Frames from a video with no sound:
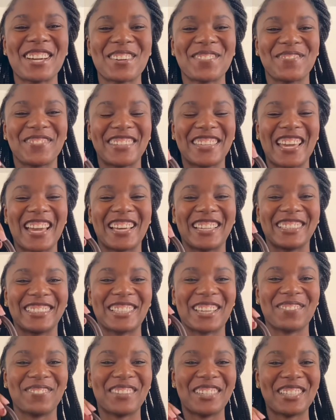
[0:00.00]
but yeah,
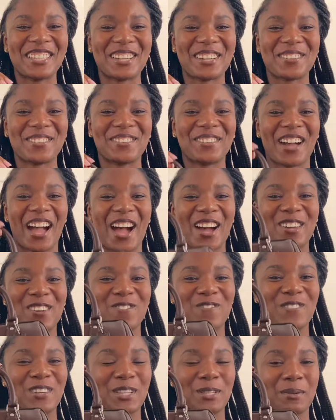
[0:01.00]
let me know how you
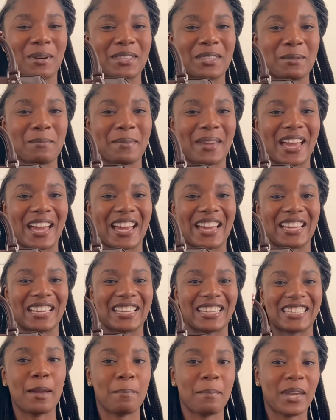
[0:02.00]
feel about the
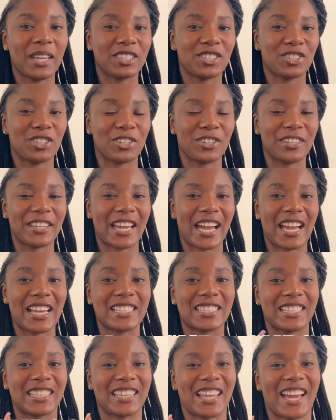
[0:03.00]
bag. Make sure you
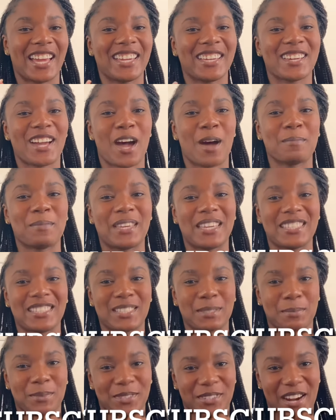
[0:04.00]
guys like, comment, and
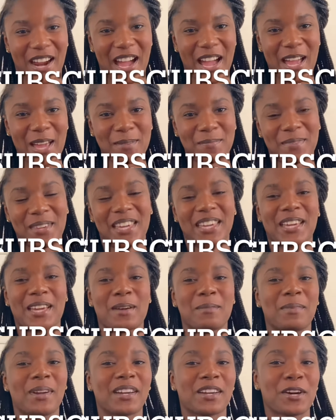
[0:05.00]
subscribe, and
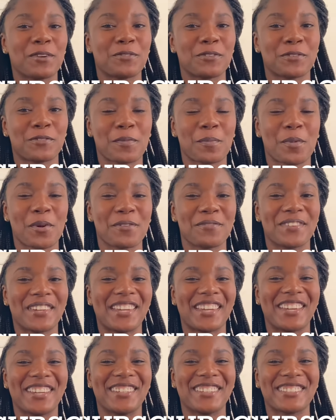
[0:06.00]
come back over for more
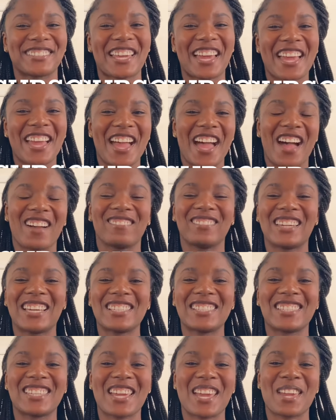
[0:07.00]
videos. Have a
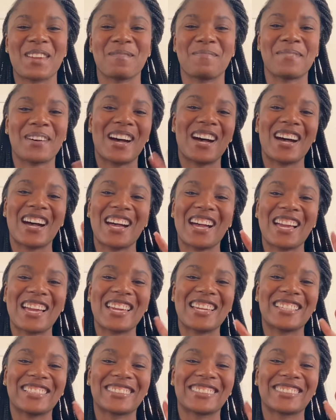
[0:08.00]
nice day. Bye.